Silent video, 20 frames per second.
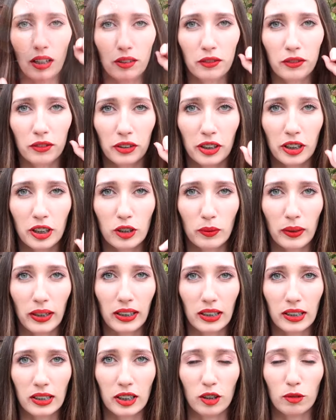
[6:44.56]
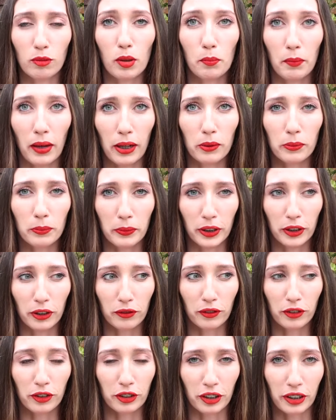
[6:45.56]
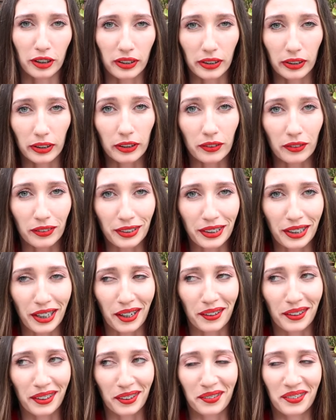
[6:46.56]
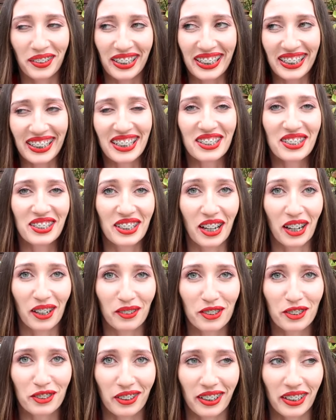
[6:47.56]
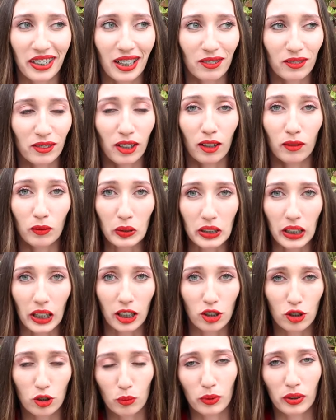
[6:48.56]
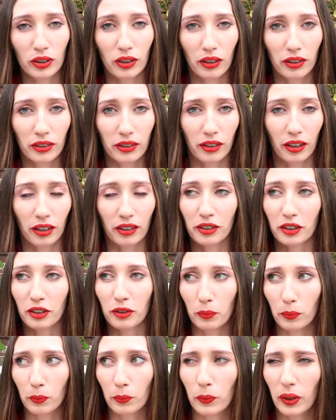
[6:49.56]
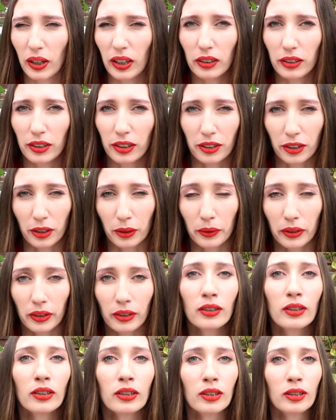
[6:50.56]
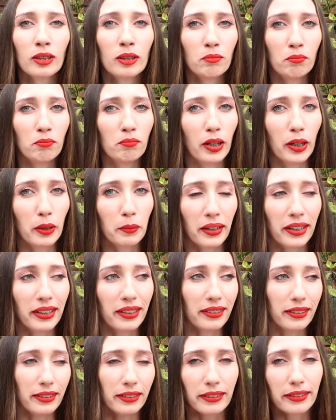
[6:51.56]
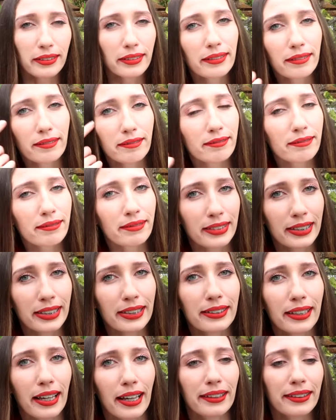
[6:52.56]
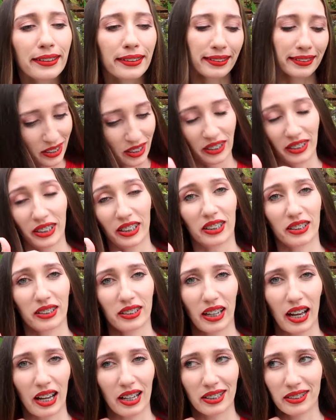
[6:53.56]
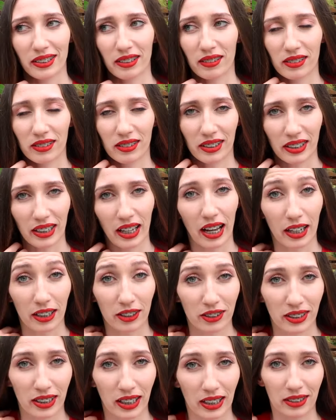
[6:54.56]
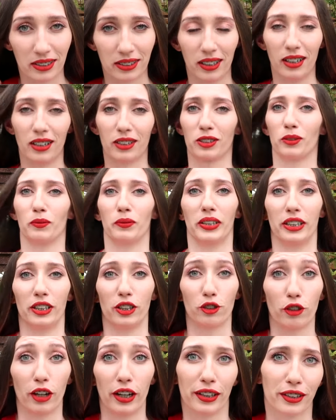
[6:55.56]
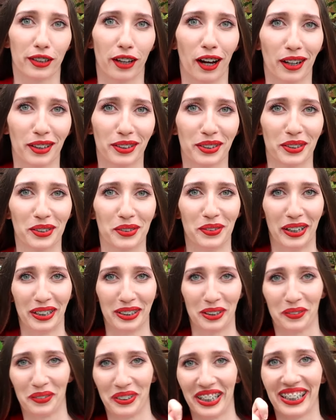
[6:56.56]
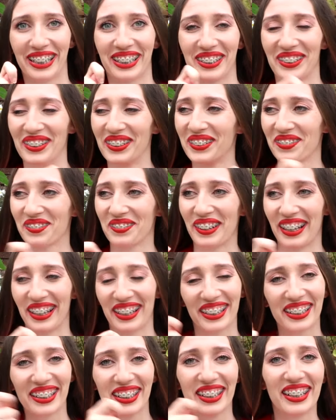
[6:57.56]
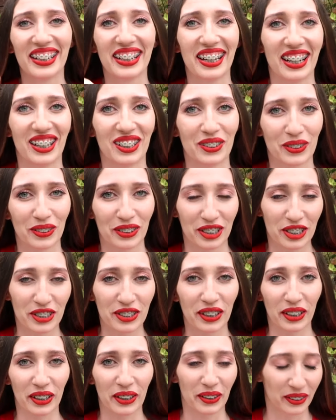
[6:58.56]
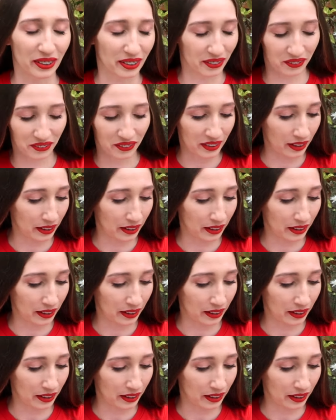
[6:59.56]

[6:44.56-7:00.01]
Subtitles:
Funny as well, you'll see my mouth moving during this video, and I'm like literally always trying to have a conversation with the orthodontist while they're doing my braces. The sense, I think it's gas though, because like you actually can't talk to them, and then you're trying to talk to them while they're picking up like another tool.